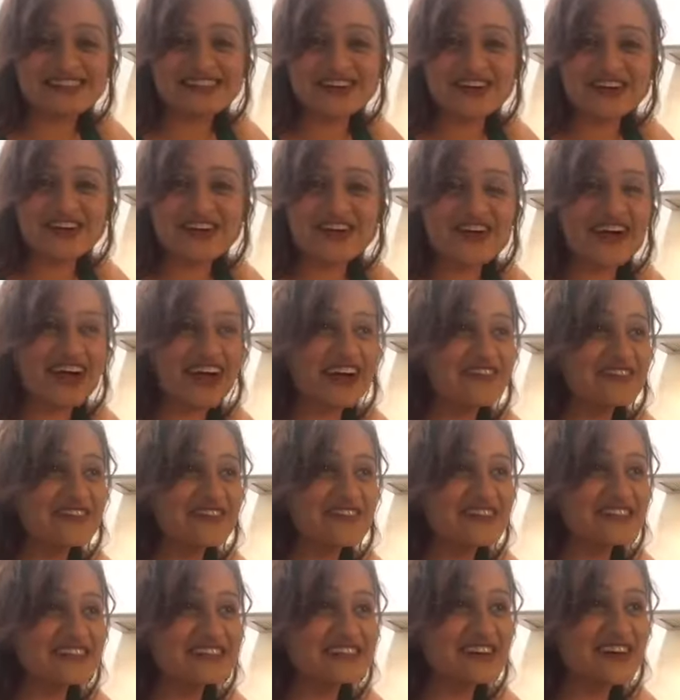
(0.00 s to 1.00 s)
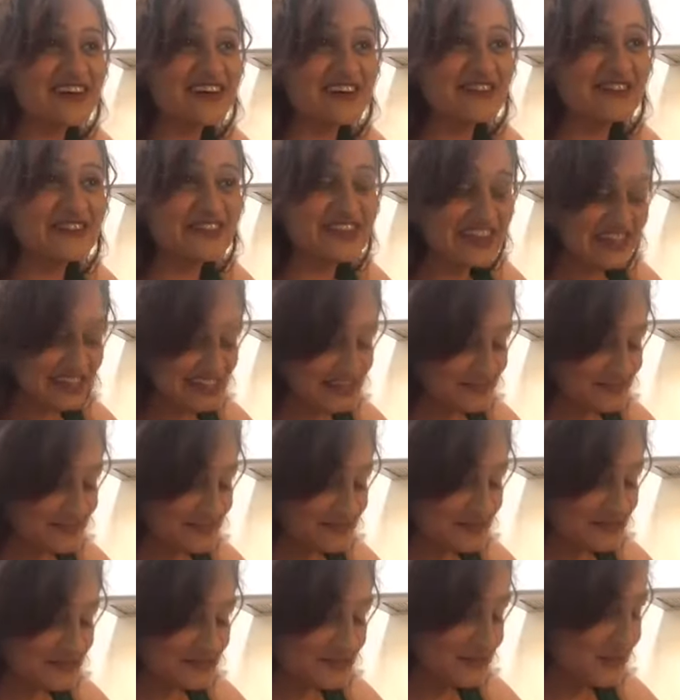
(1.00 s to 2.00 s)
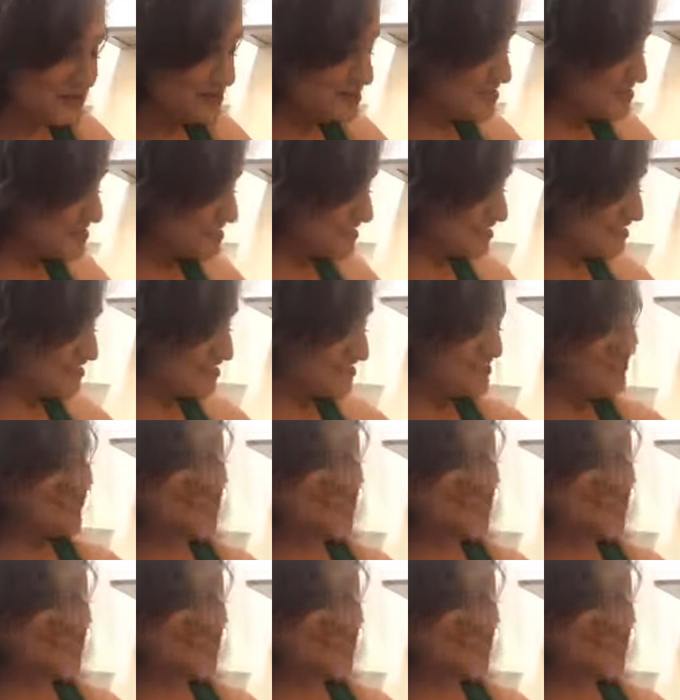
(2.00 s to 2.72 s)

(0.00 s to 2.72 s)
are, everyone's home for food, so